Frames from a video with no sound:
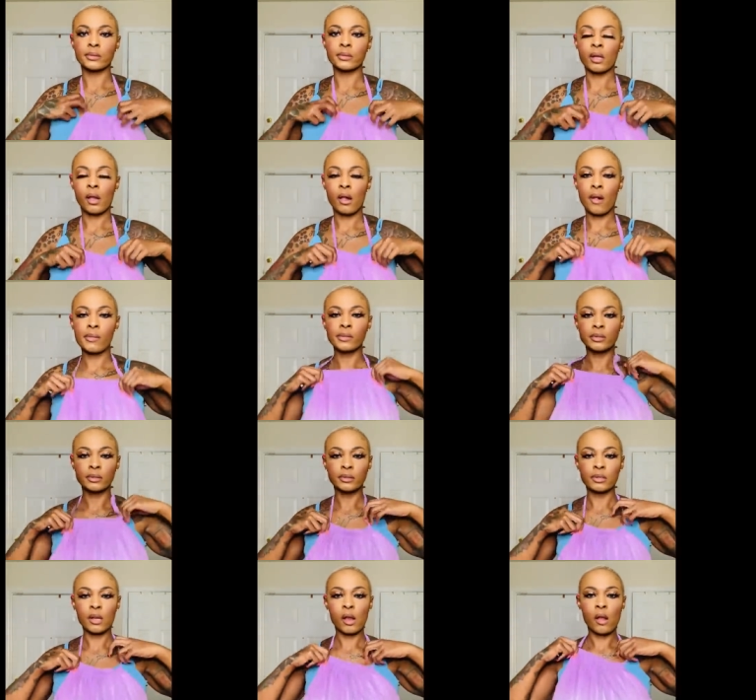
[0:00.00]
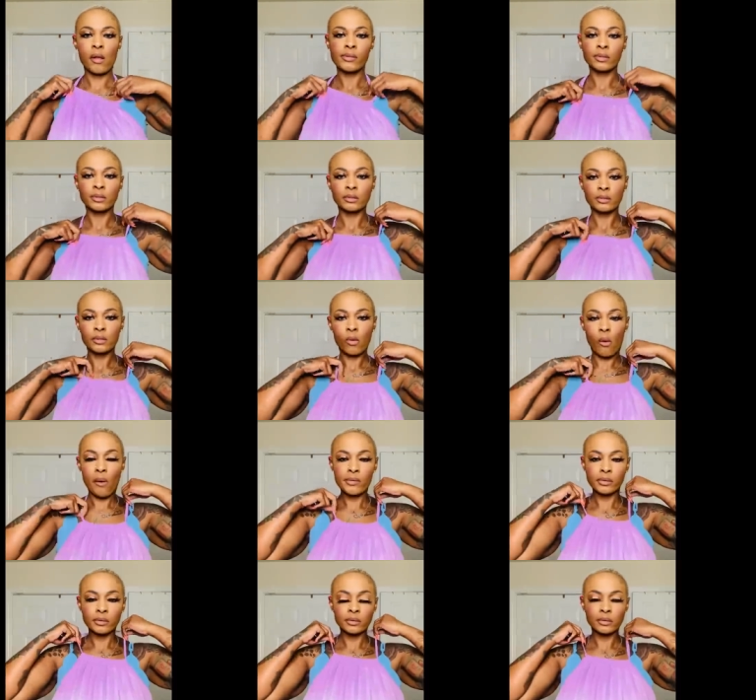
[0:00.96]
can't, you know, see
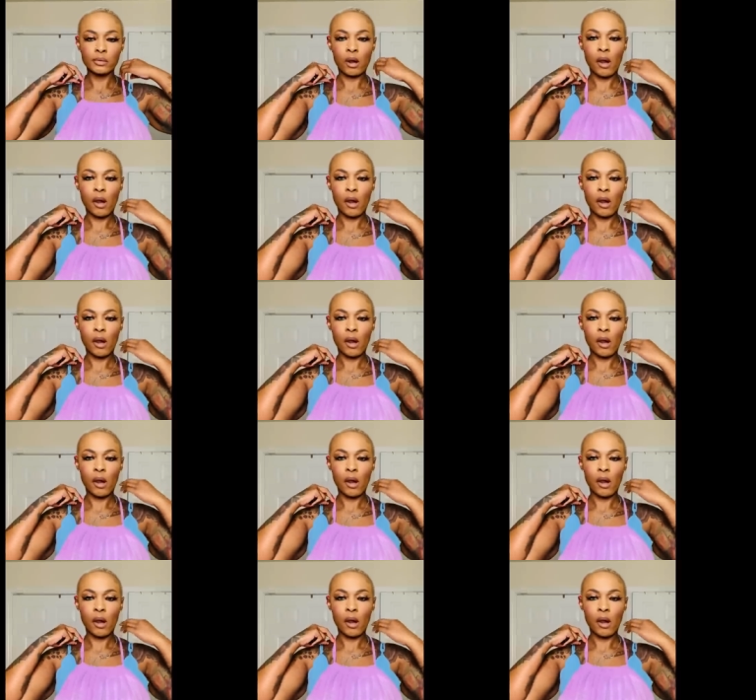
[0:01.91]
through it.